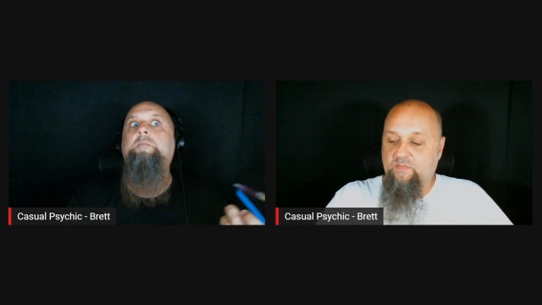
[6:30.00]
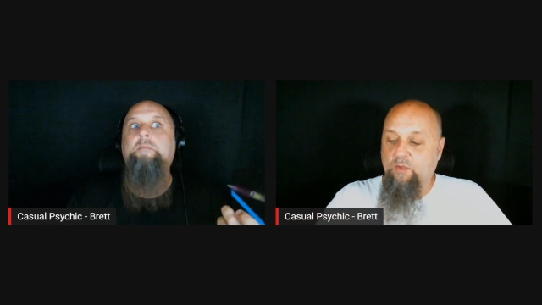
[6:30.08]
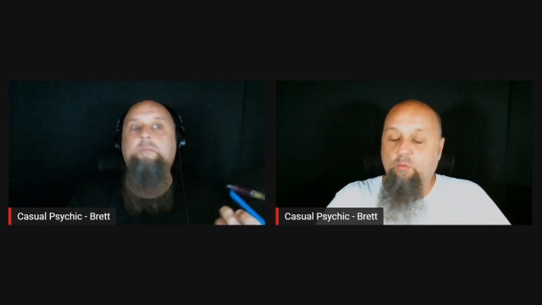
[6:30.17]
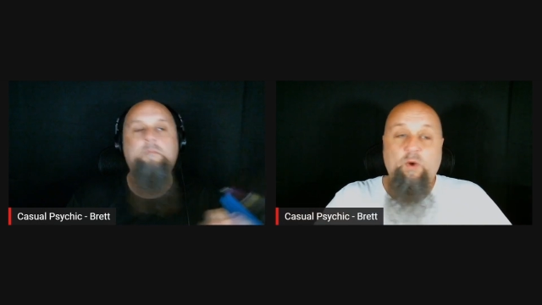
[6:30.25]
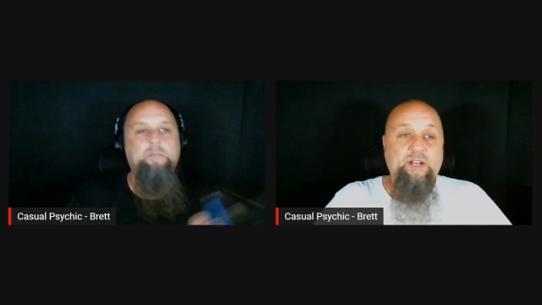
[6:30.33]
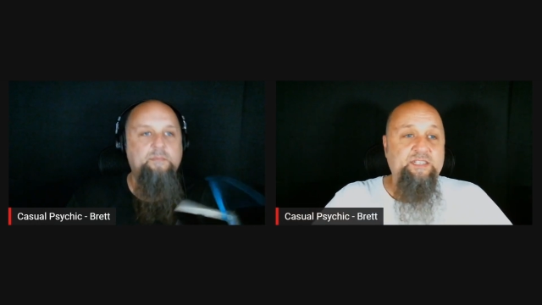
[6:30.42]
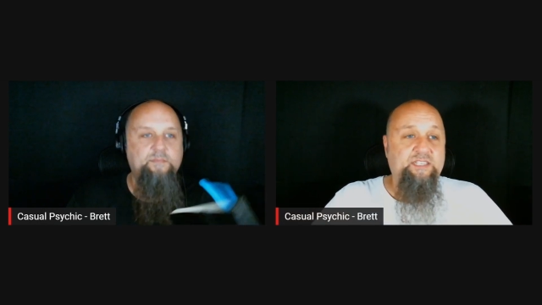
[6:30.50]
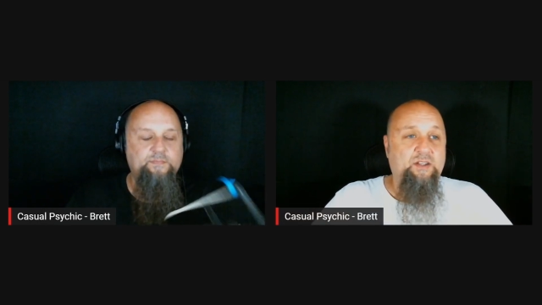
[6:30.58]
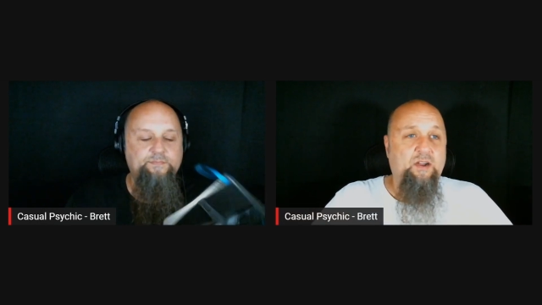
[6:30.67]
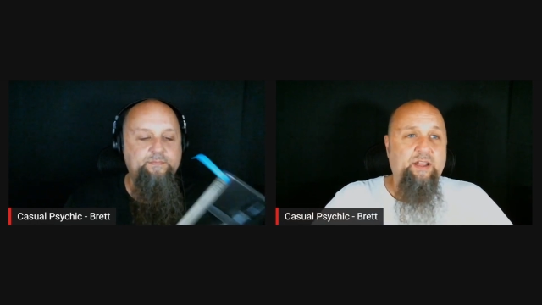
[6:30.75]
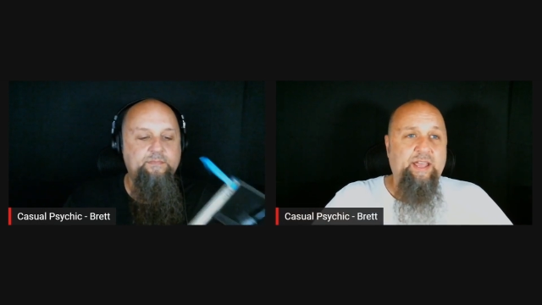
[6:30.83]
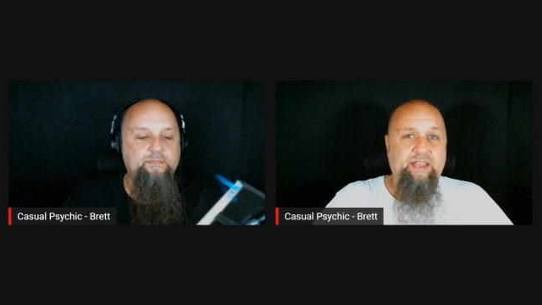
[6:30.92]
Speaker 1: when I
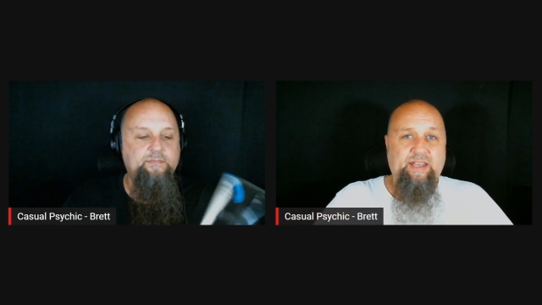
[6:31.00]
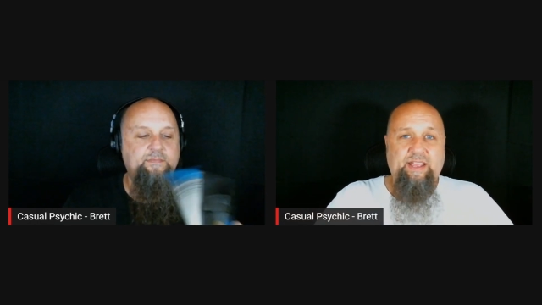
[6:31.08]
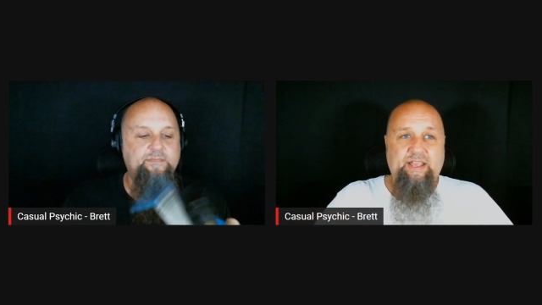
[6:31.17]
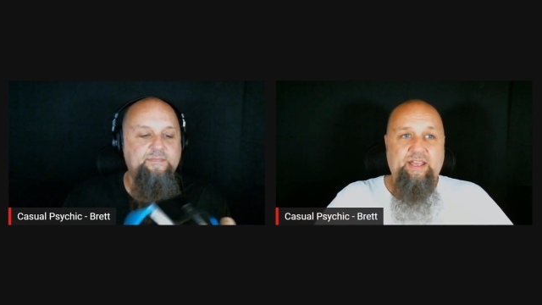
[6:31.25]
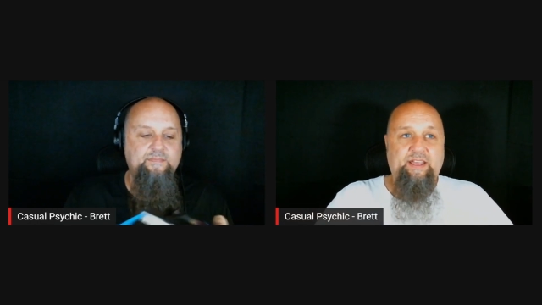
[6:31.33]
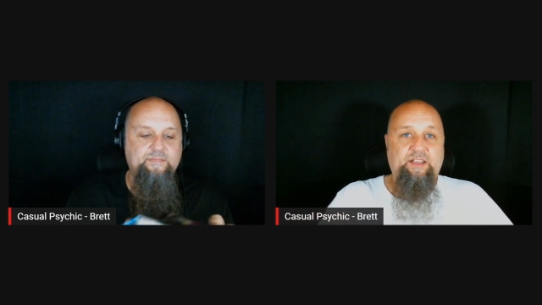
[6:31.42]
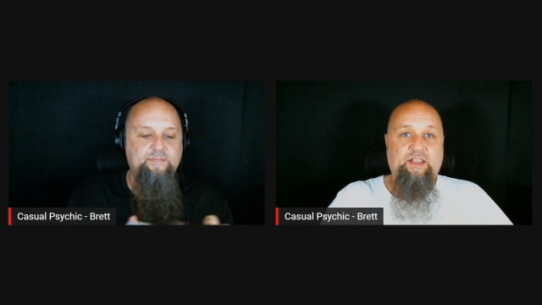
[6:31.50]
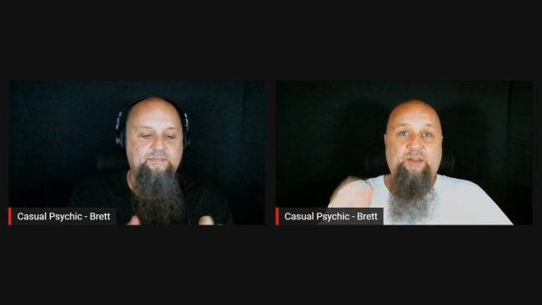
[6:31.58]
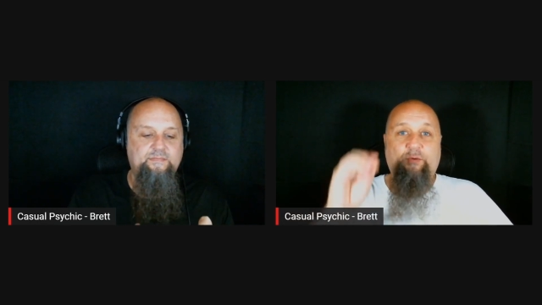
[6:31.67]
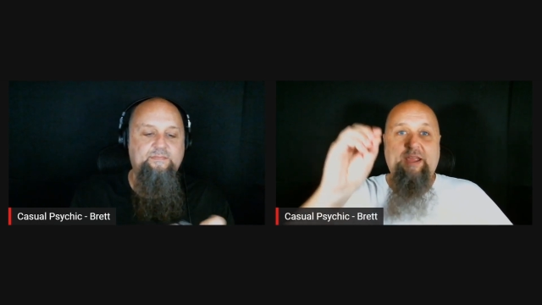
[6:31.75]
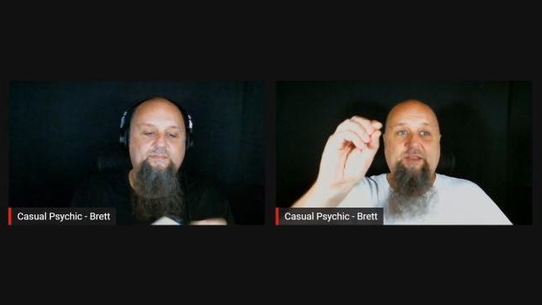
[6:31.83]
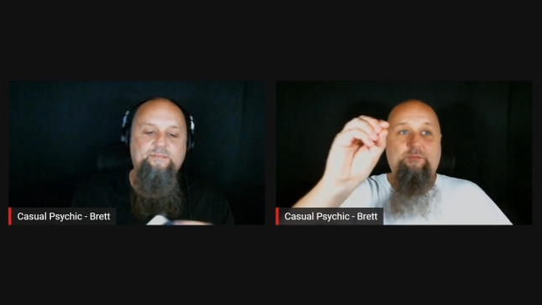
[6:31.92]
start it, and I
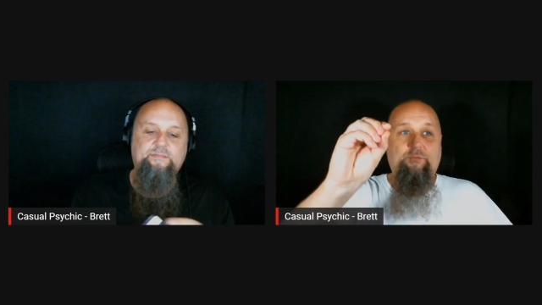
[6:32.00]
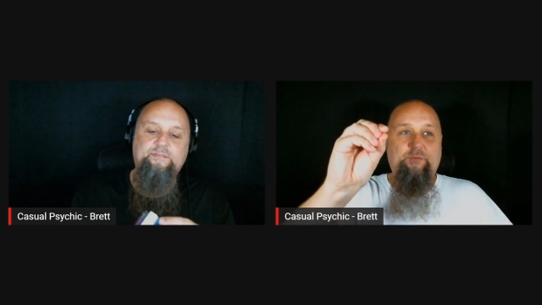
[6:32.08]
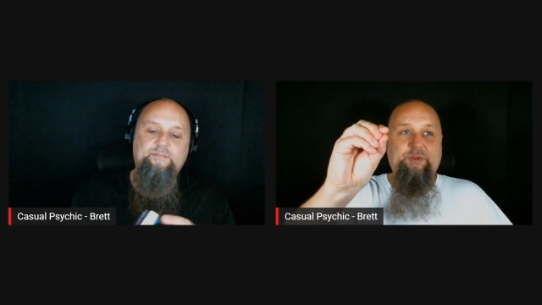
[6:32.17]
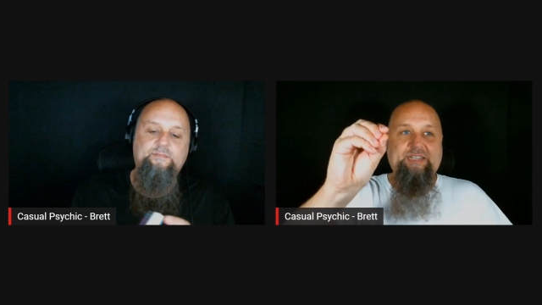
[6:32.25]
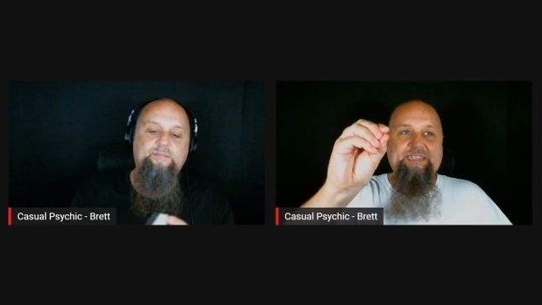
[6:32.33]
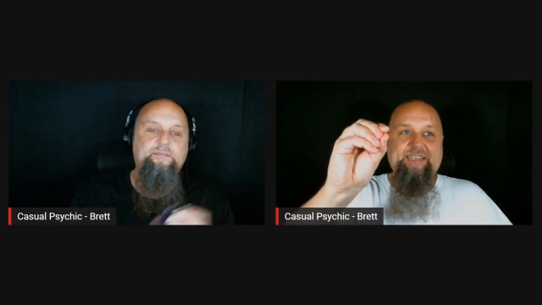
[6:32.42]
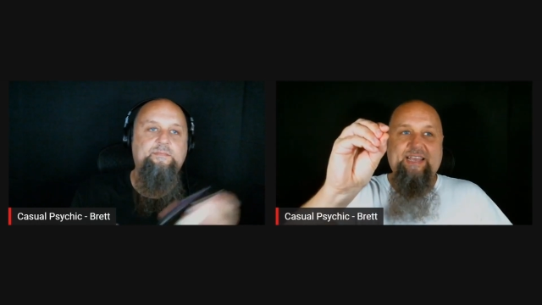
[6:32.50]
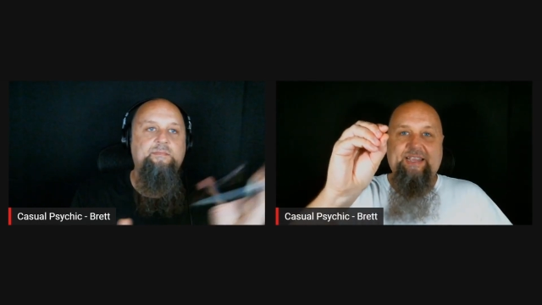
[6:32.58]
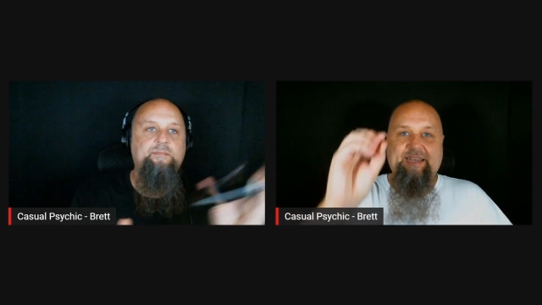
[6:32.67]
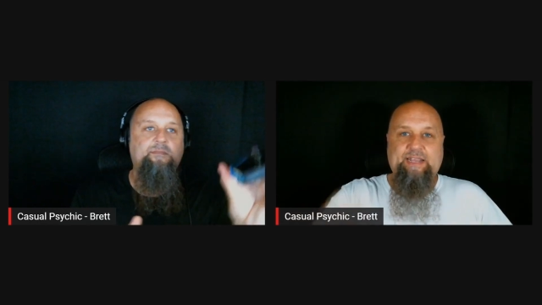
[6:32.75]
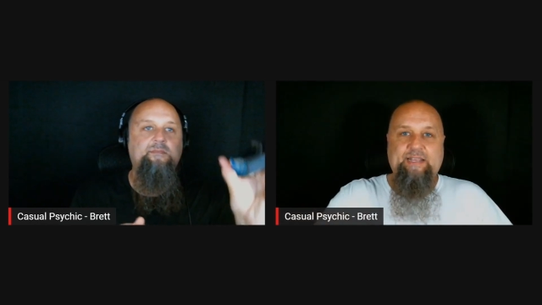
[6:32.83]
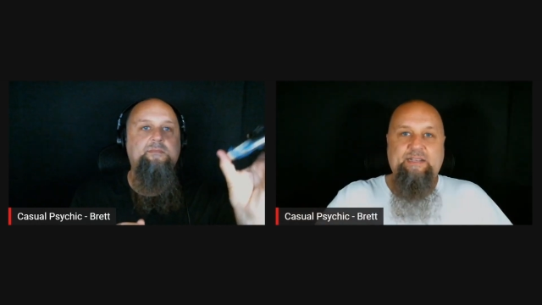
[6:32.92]
write really
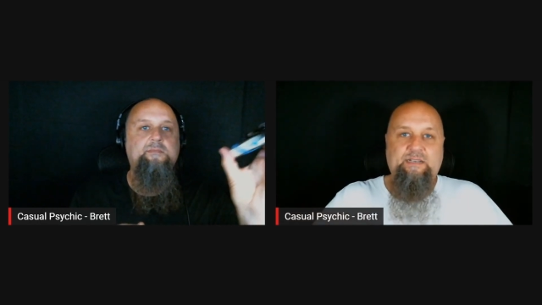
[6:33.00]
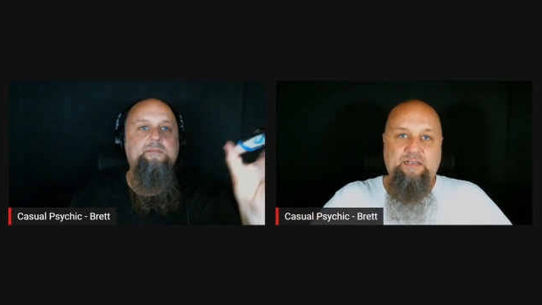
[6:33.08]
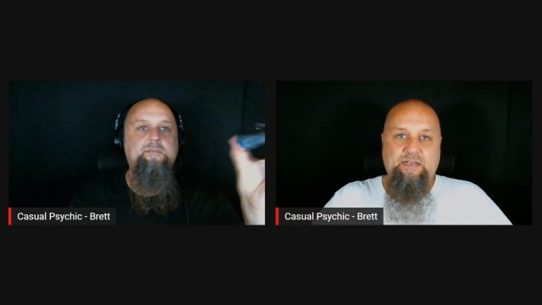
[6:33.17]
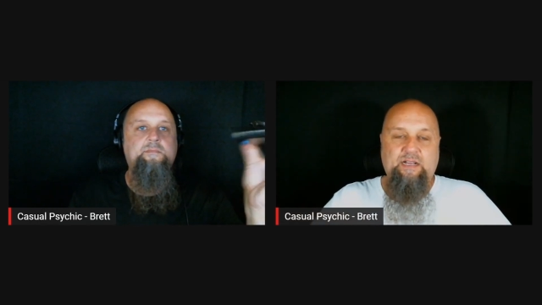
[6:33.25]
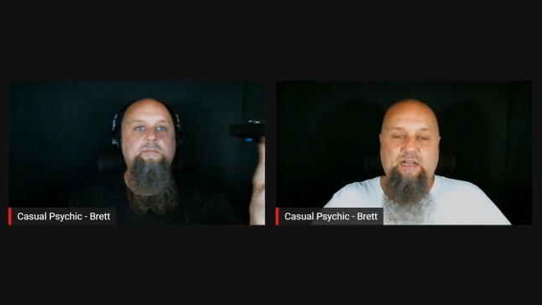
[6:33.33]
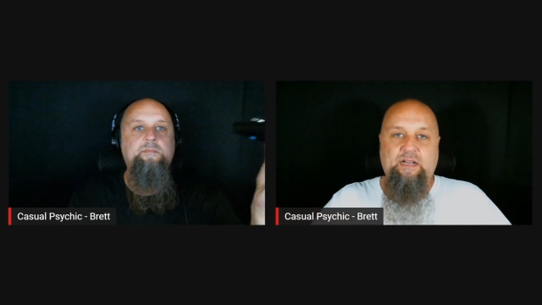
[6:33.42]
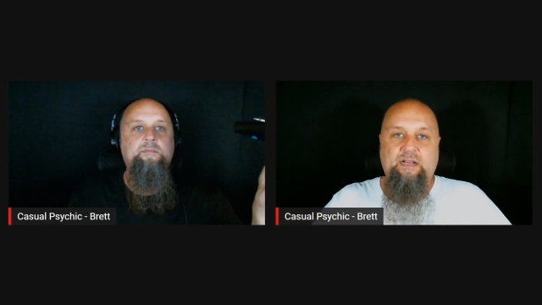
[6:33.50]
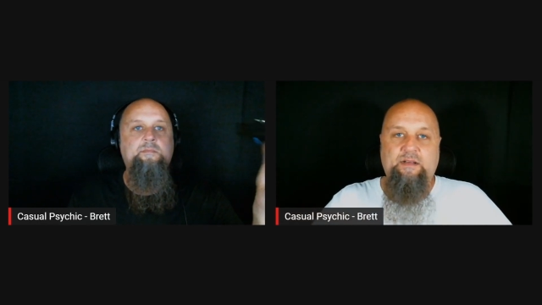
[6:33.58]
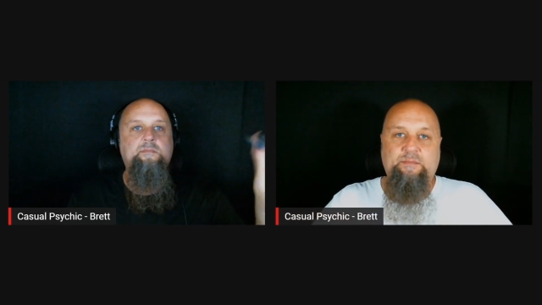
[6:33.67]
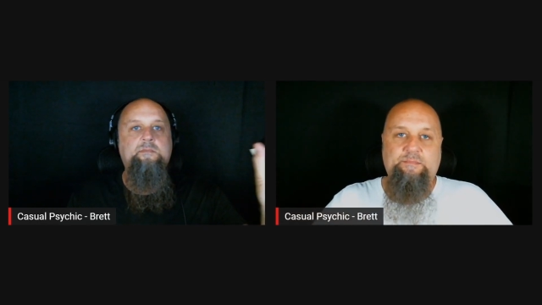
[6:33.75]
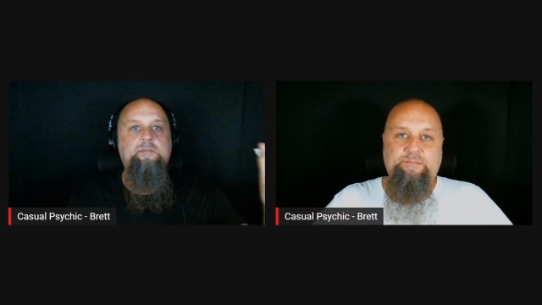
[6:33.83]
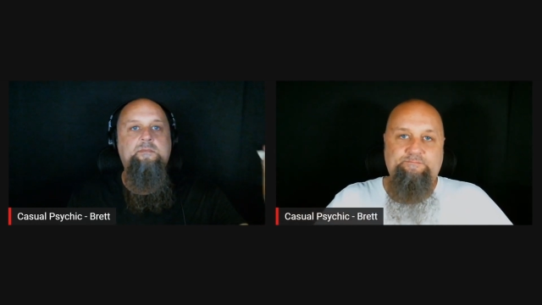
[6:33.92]
tiny. Um,